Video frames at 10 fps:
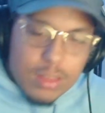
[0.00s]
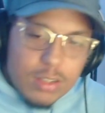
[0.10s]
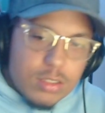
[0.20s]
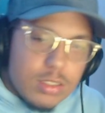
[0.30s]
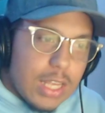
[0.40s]

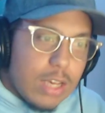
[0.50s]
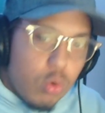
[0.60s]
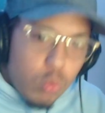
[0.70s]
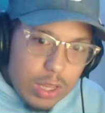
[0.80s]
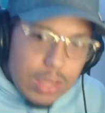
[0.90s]
There's this like
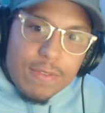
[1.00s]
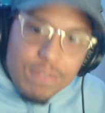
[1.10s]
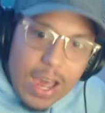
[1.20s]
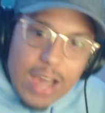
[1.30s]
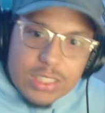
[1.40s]
really
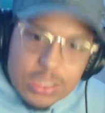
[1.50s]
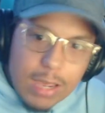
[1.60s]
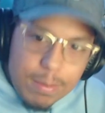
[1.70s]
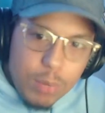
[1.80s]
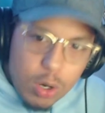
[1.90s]
fast
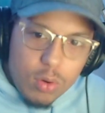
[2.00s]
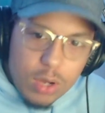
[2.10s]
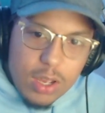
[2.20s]
tempo